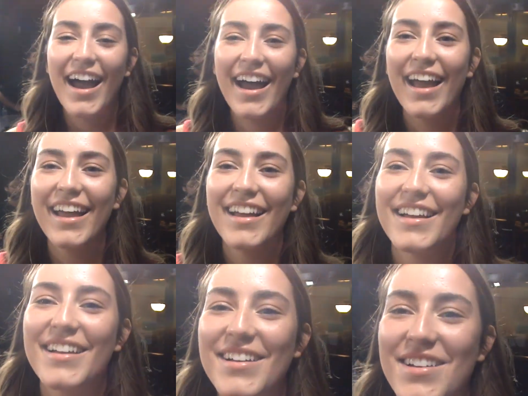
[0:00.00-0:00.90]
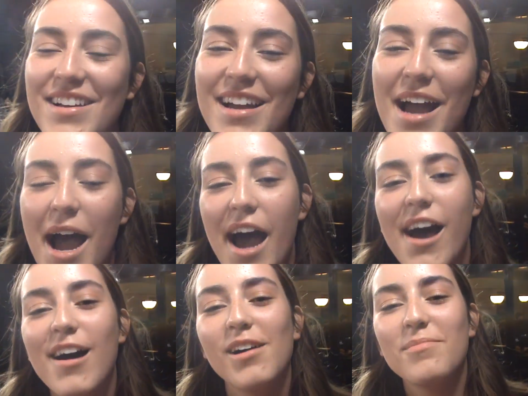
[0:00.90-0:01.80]
are you feeling? How are you feeling?
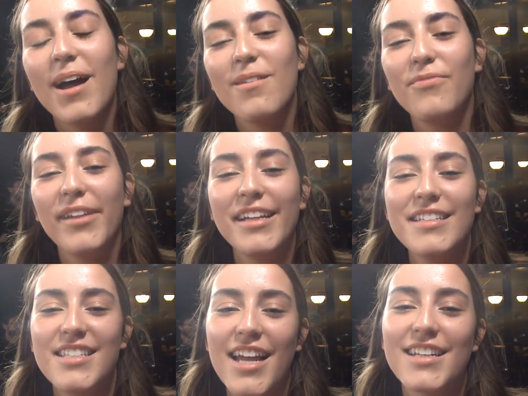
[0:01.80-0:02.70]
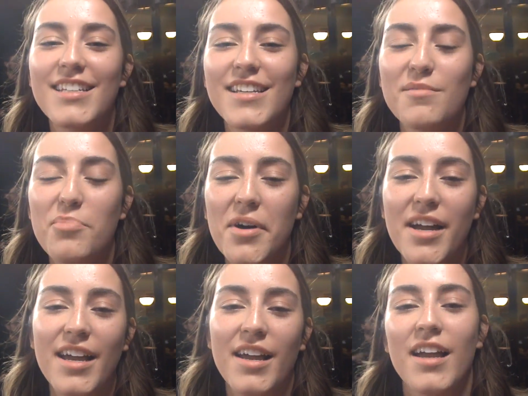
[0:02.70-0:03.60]
Um, I'm feeling senti,
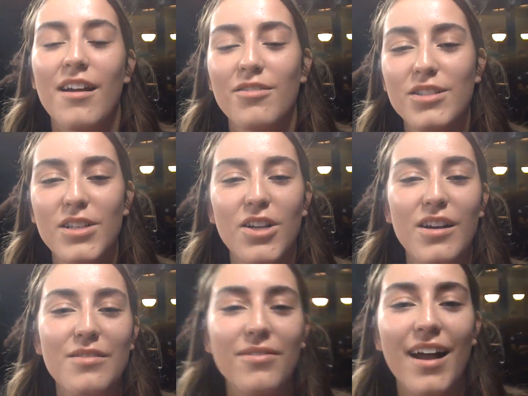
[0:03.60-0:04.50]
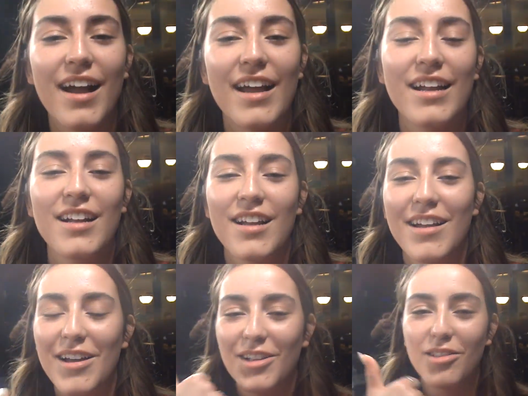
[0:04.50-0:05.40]
but it's a good ride.
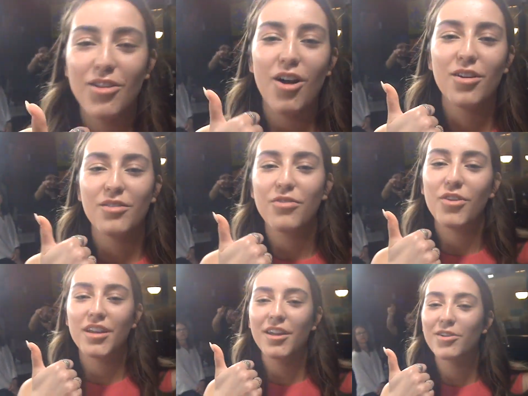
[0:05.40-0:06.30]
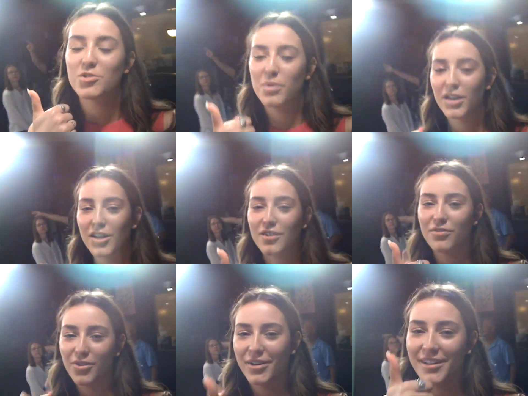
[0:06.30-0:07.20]
Long four years, but good
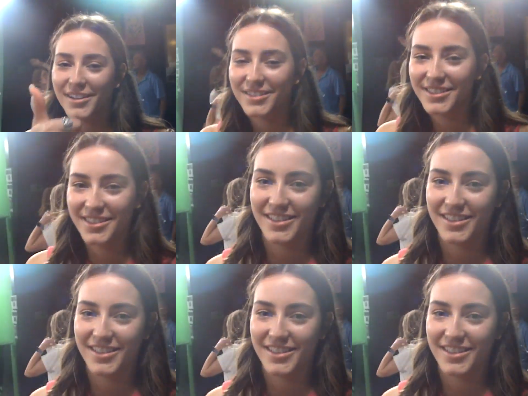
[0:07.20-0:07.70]
four years.